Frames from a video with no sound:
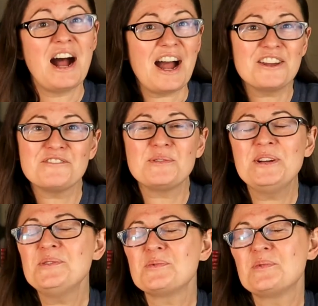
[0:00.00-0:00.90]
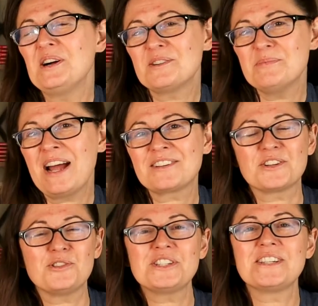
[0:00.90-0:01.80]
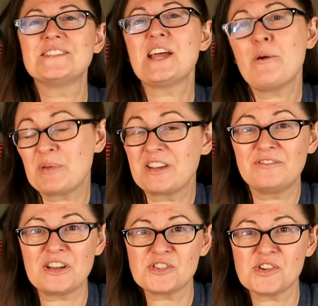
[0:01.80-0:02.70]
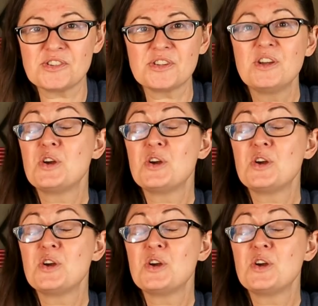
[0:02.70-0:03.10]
Hi everyone, welcome back to Kristen's Epic Adventures.